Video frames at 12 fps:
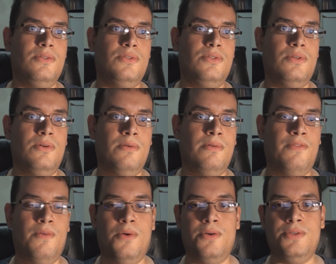So,
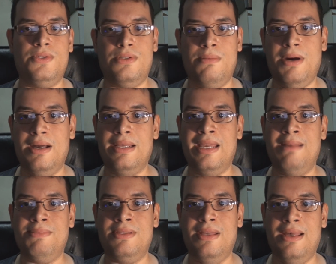of course, Saban
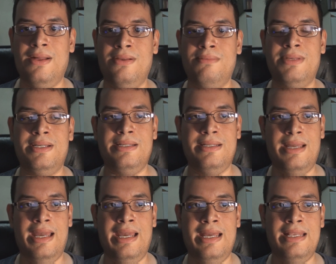came to the helm
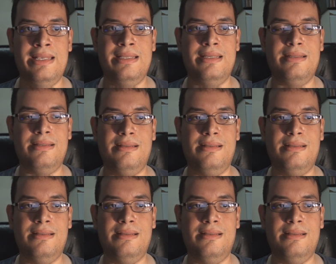and